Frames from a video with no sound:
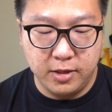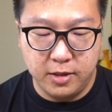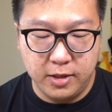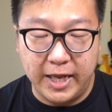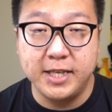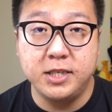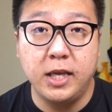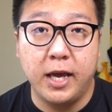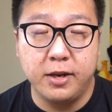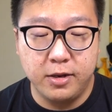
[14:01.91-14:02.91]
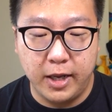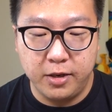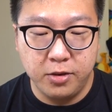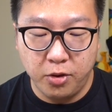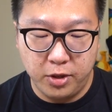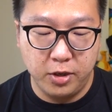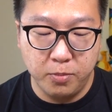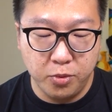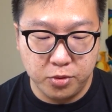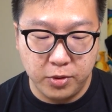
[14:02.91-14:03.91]
uh, lazy and like not in the
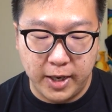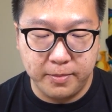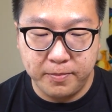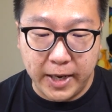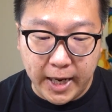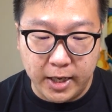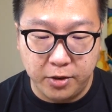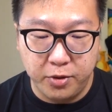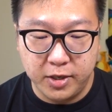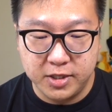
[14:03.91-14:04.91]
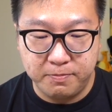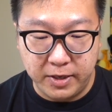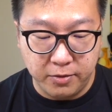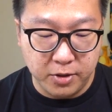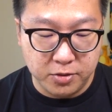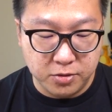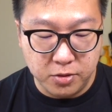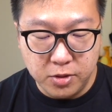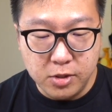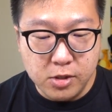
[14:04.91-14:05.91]
mood to like play during this period or
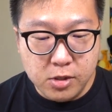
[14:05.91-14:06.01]
so.